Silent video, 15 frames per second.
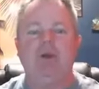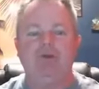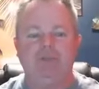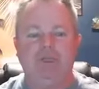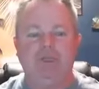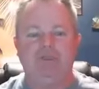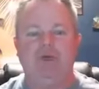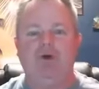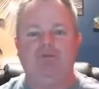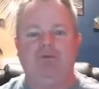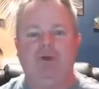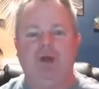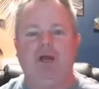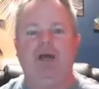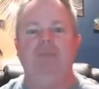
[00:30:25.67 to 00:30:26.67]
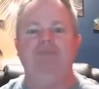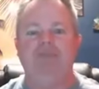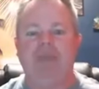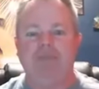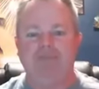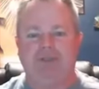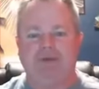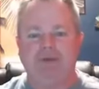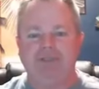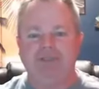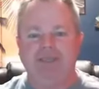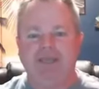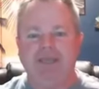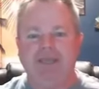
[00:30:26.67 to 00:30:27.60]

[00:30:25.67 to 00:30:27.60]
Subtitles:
closing the show for James and Kristie.